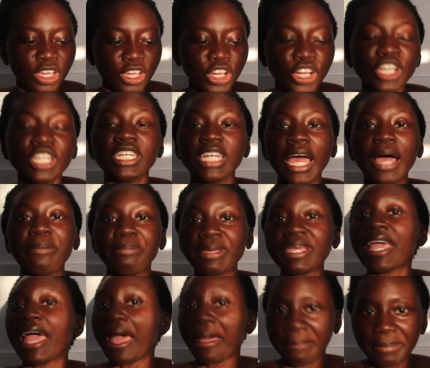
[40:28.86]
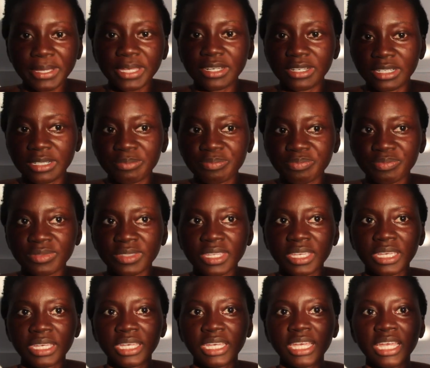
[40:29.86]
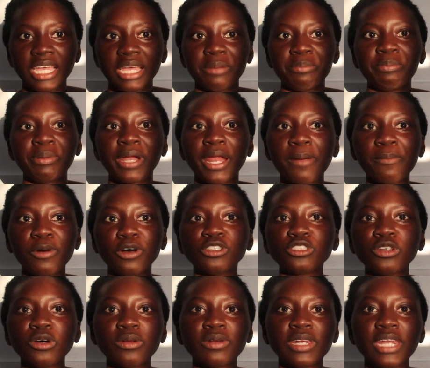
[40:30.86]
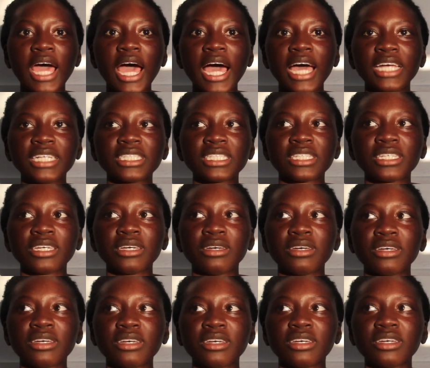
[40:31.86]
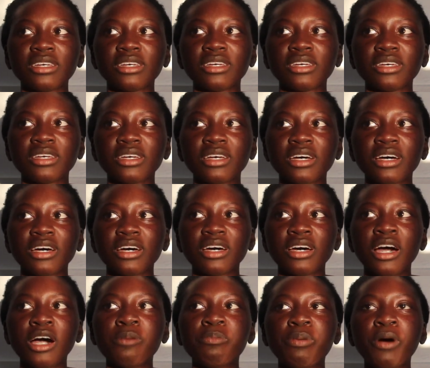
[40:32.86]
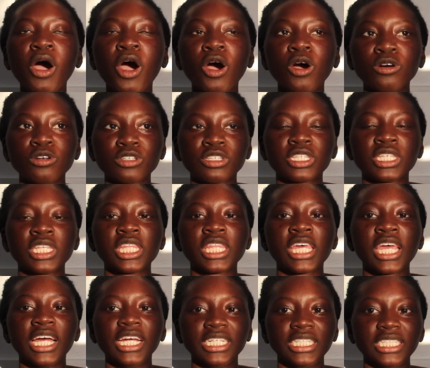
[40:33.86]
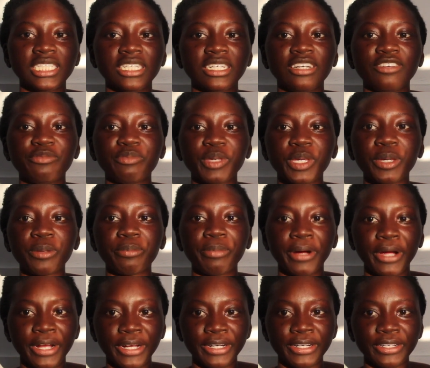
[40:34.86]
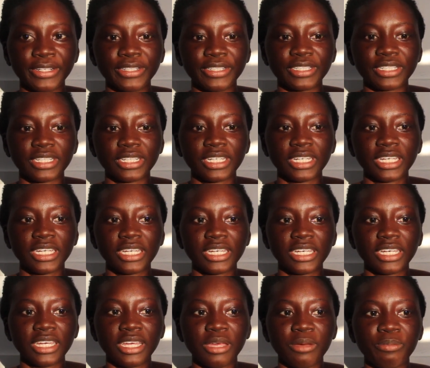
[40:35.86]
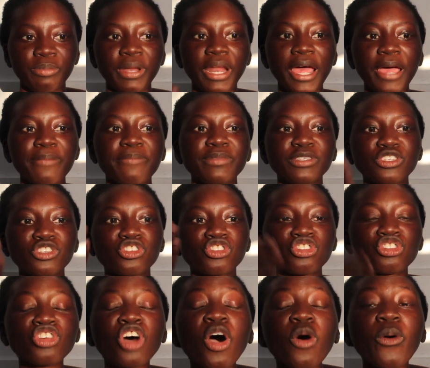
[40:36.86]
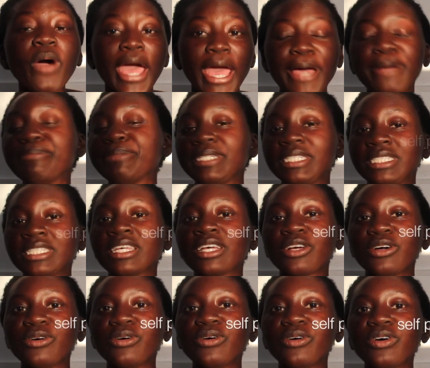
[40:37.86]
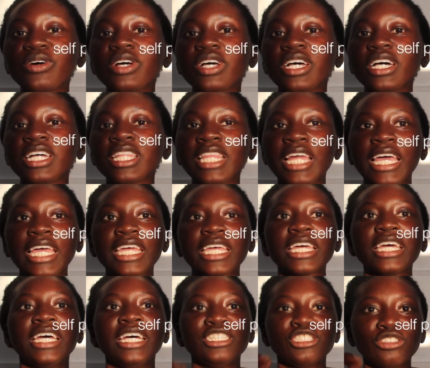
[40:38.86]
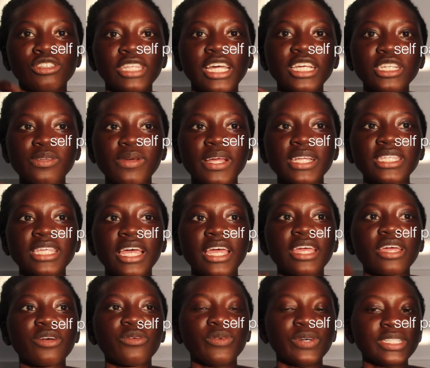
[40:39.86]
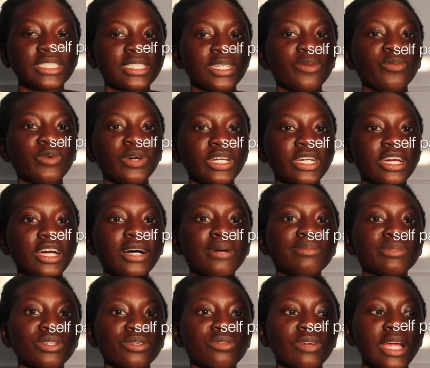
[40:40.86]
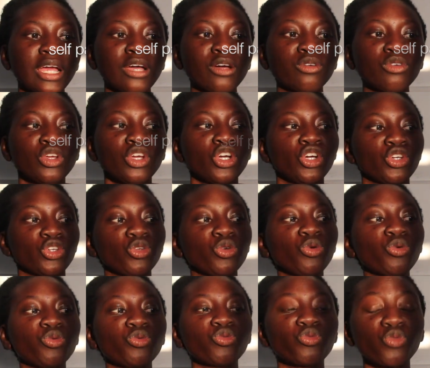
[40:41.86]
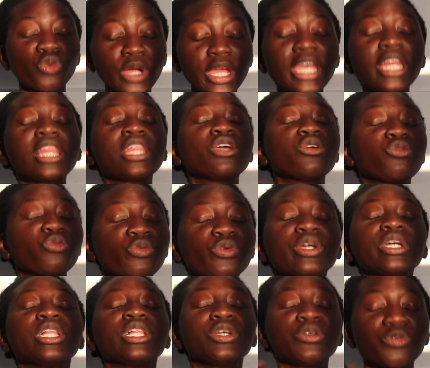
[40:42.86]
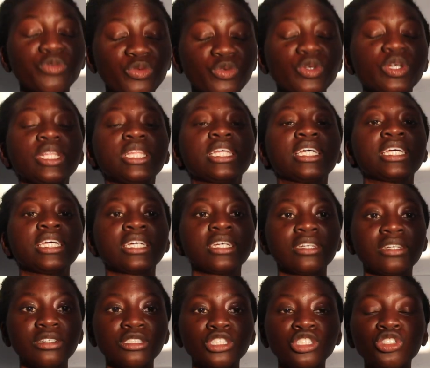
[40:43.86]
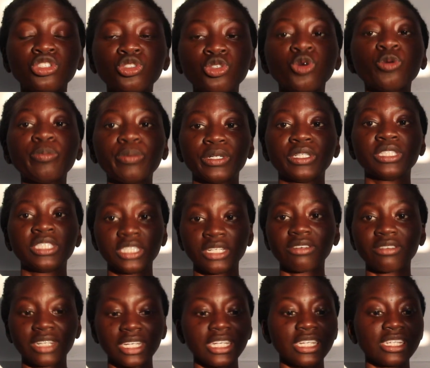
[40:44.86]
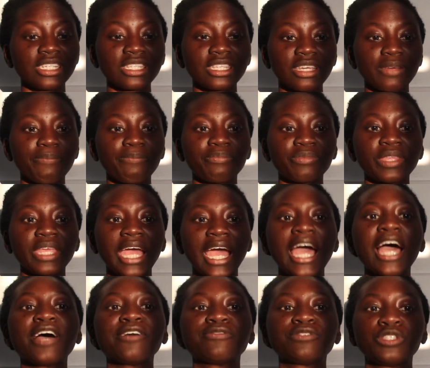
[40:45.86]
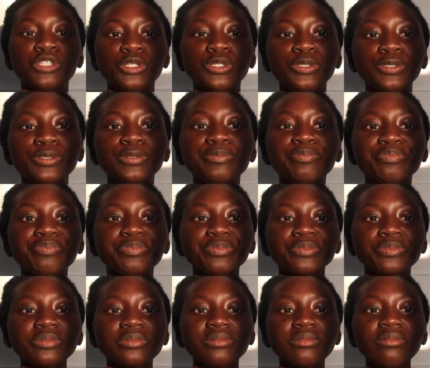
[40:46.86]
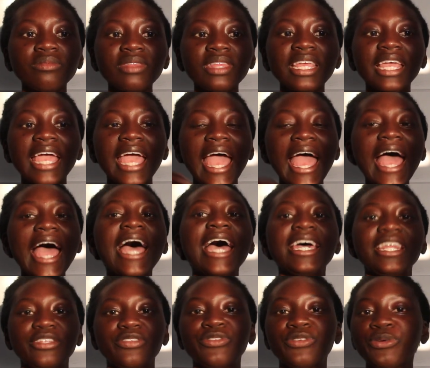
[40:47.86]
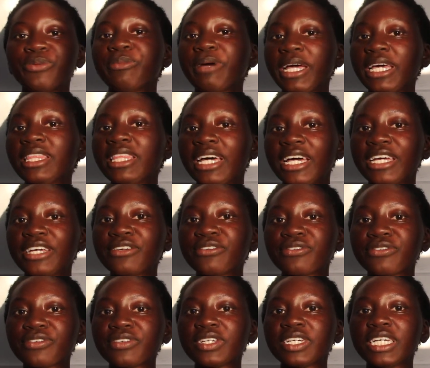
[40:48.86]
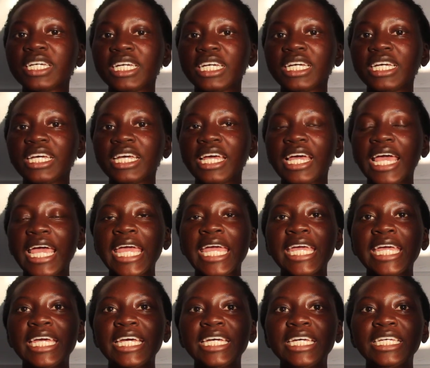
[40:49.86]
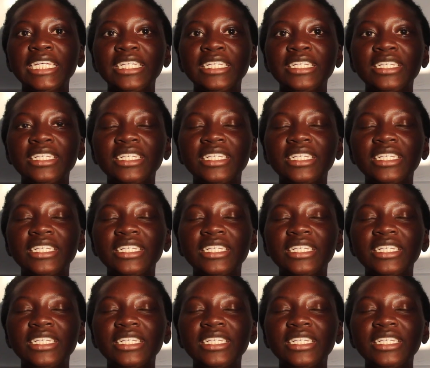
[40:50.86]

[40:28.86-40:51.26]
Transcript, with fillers: could not be happier. But I'm also not opposed to the idea of being partnered. But I'm so happy single. Like, so that's why it's like when someone comes around, you really, really, really super serious have to add to my life. And